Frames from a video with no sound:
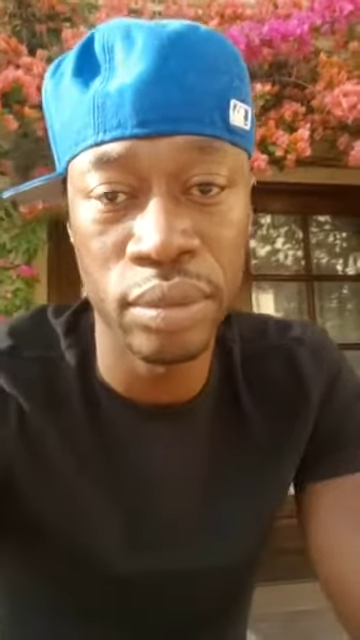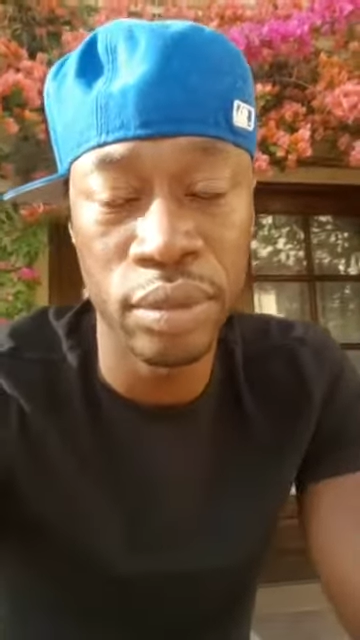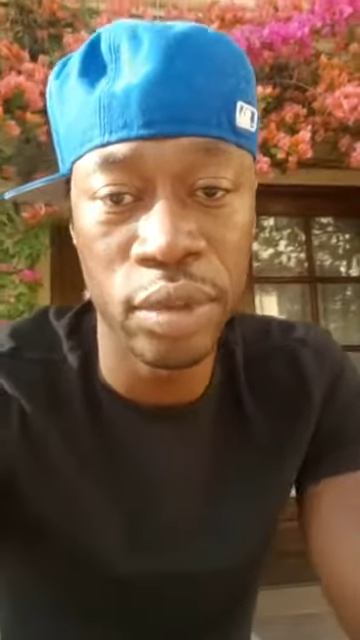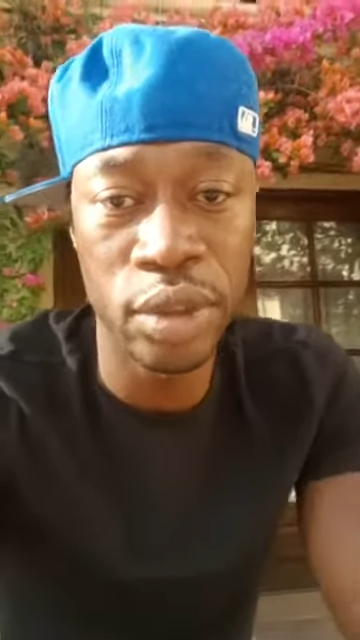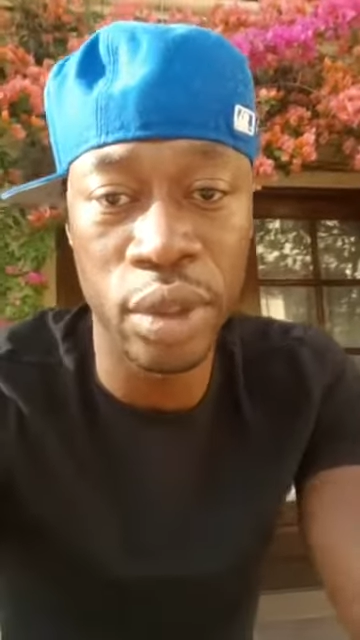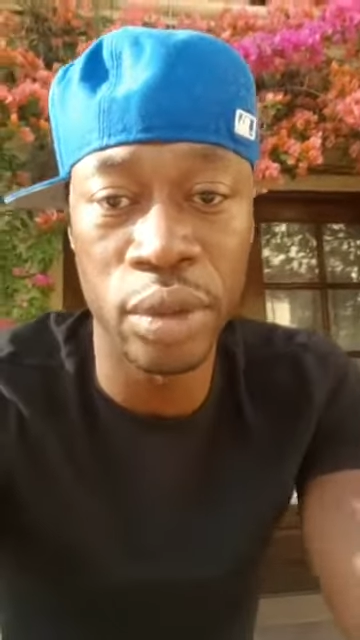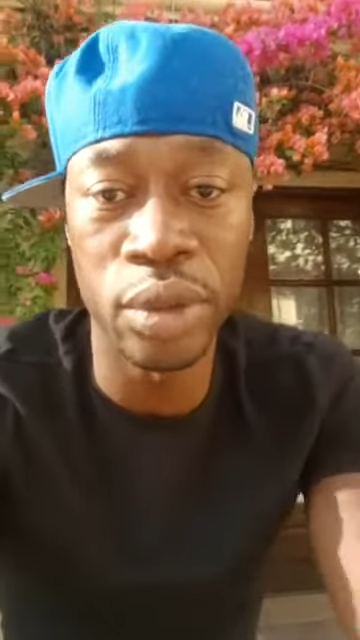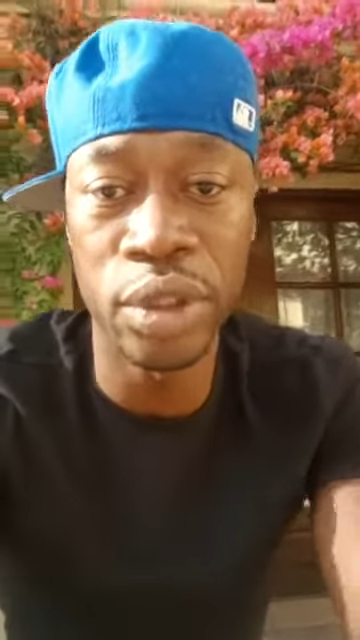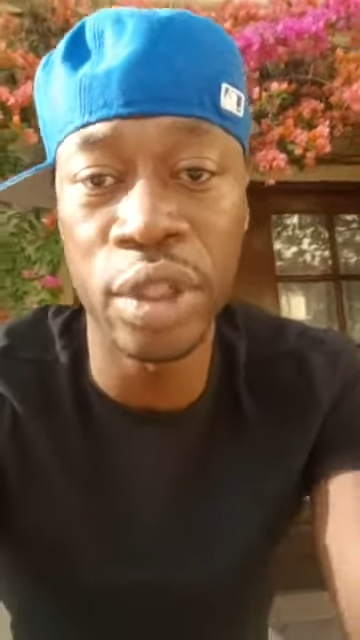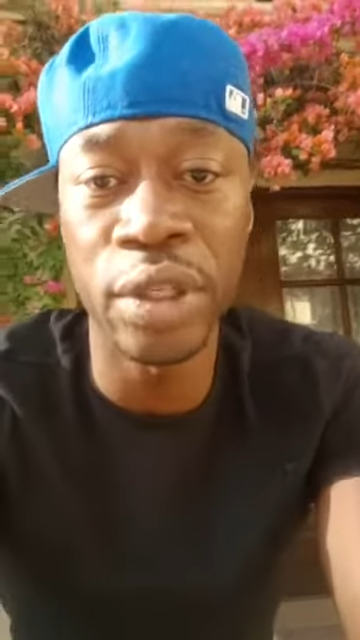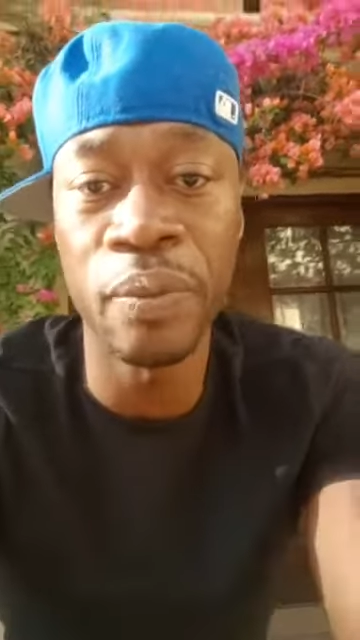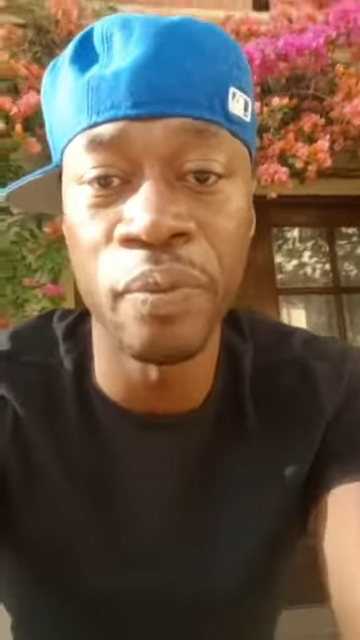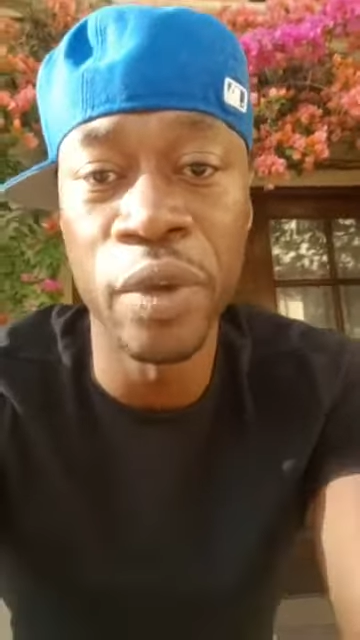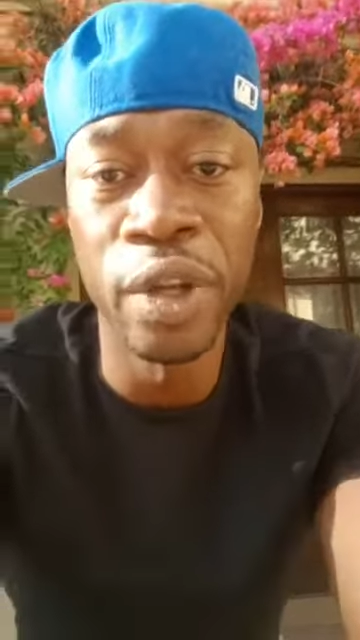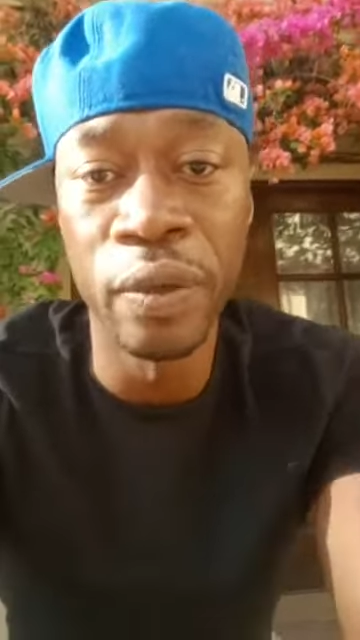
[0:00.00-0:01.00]
so you
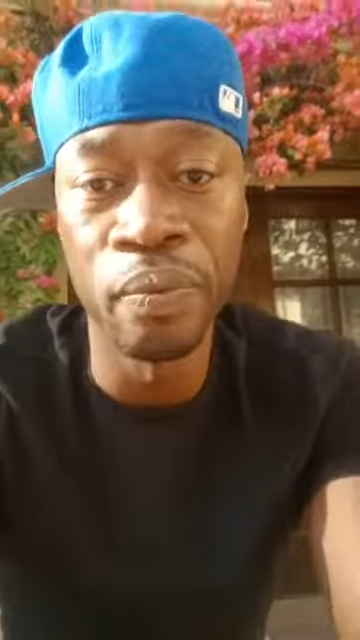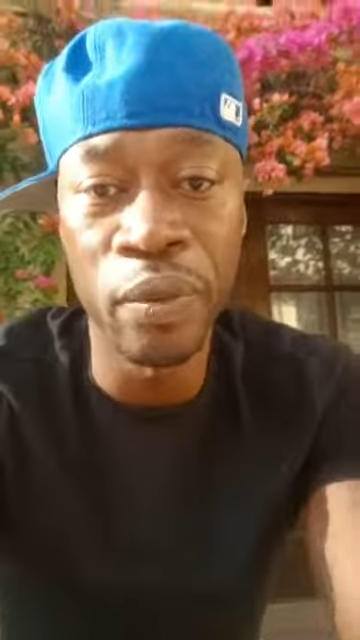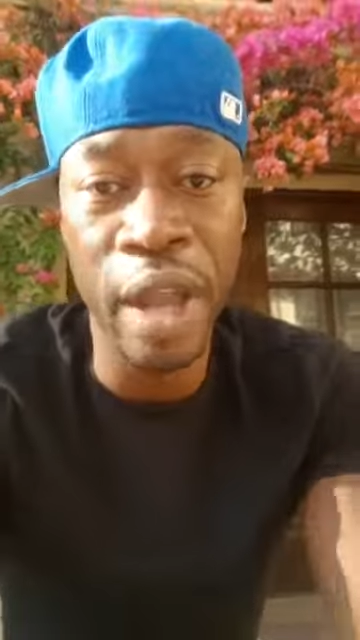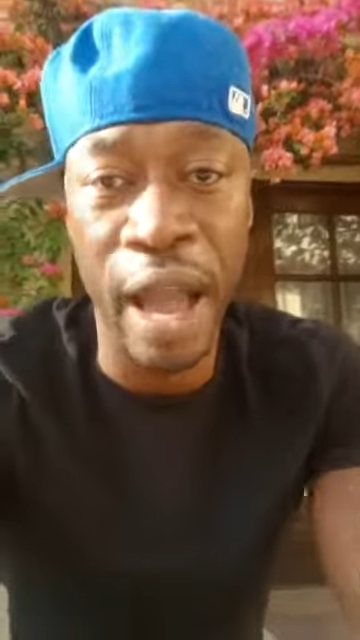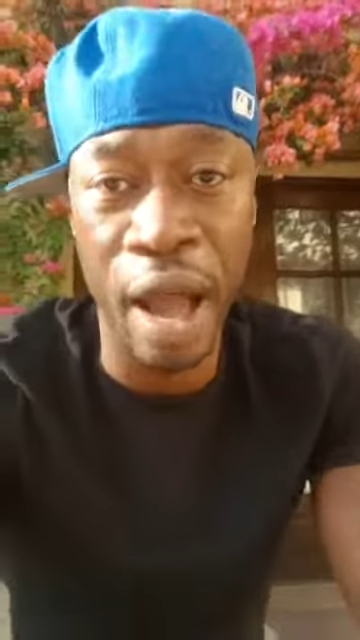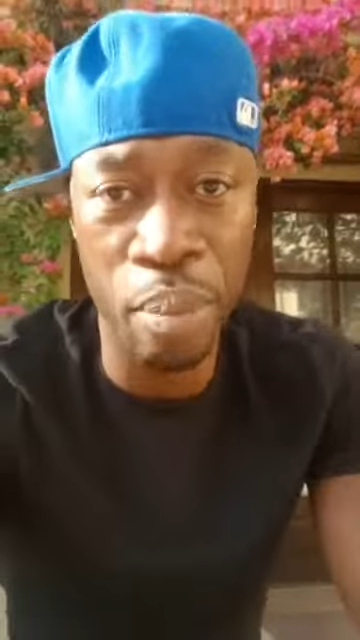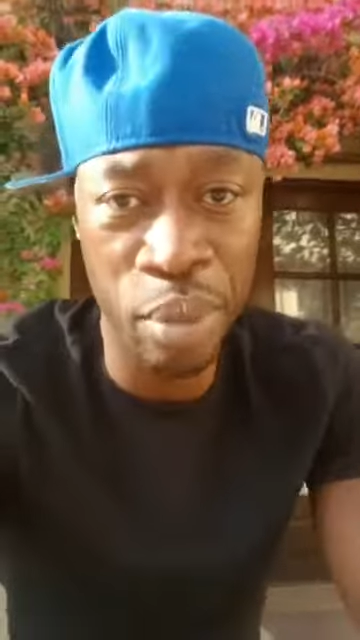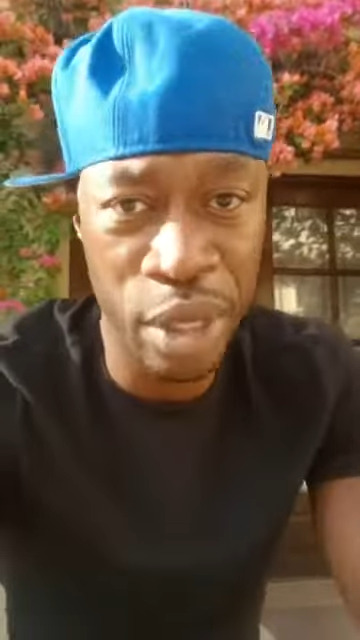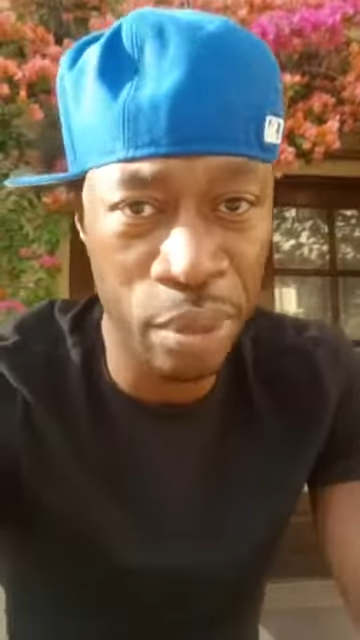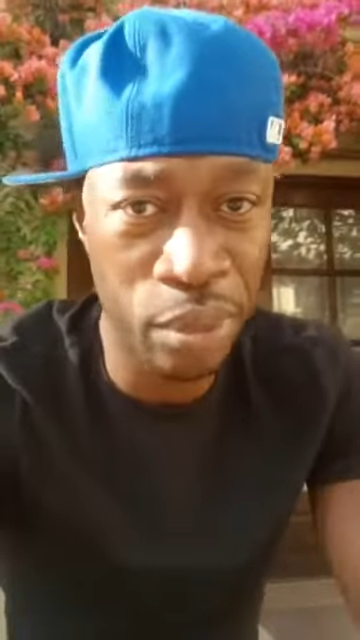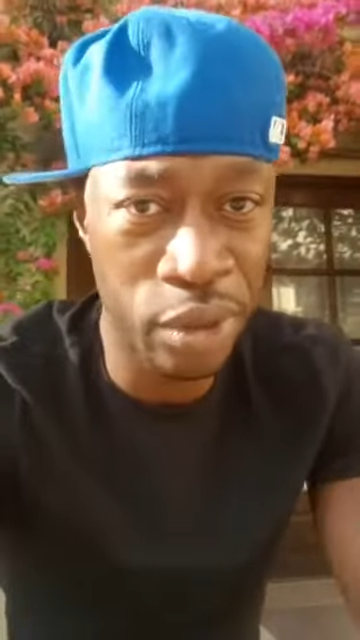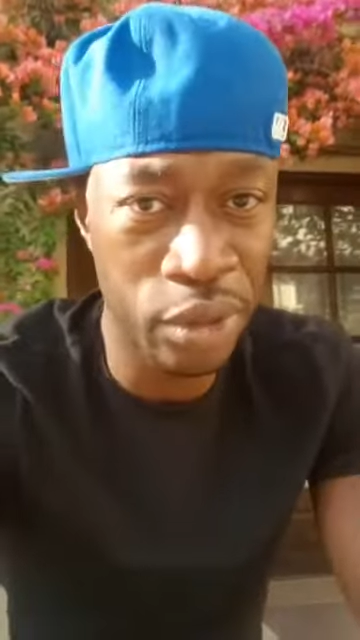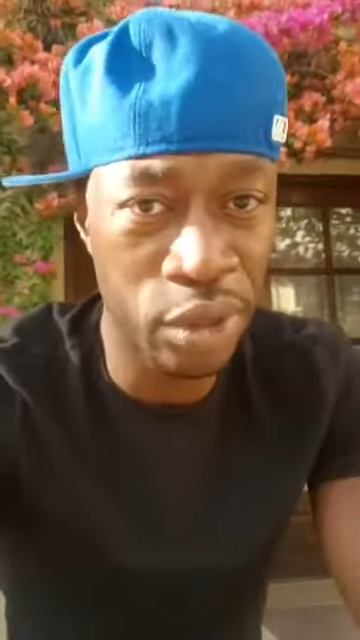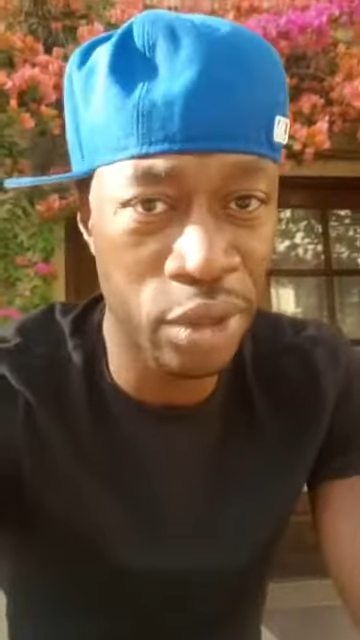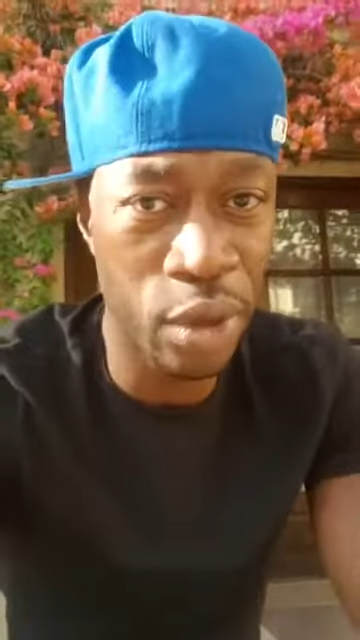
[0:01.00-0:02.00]
see, our
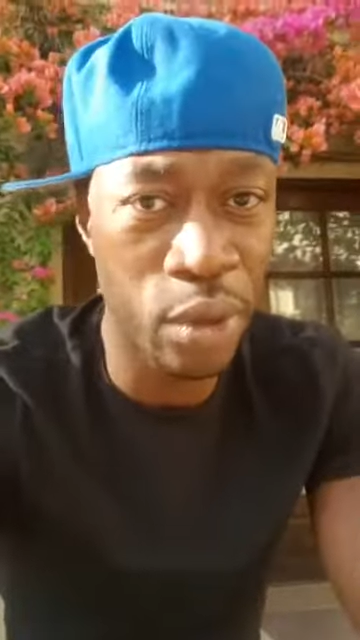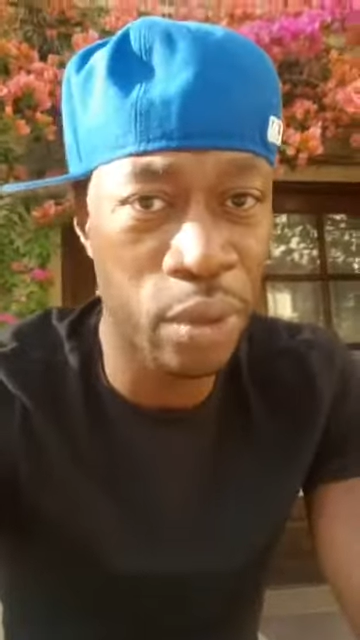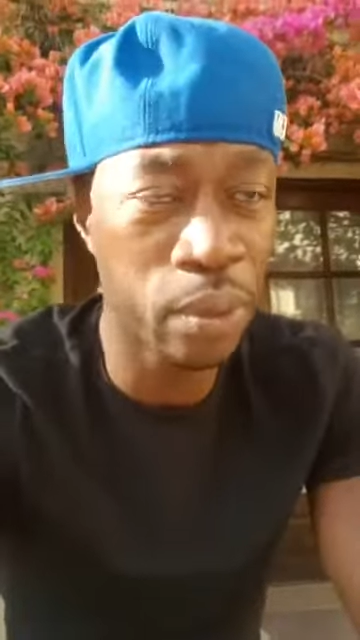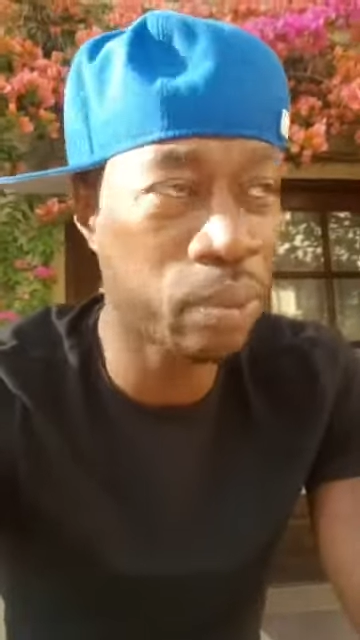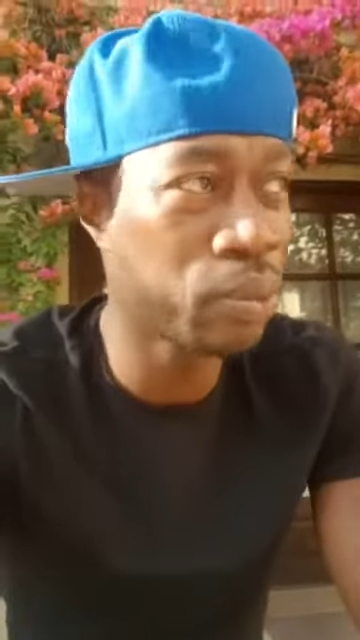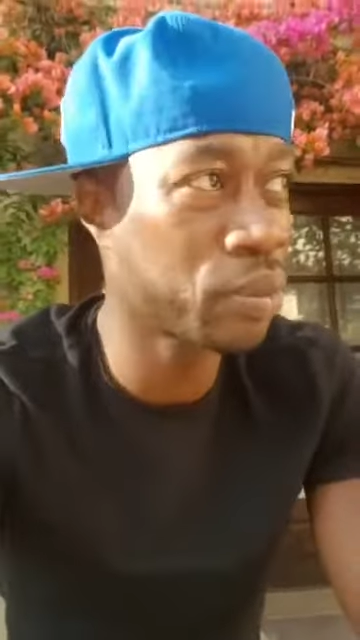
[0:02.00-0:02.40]
people are so,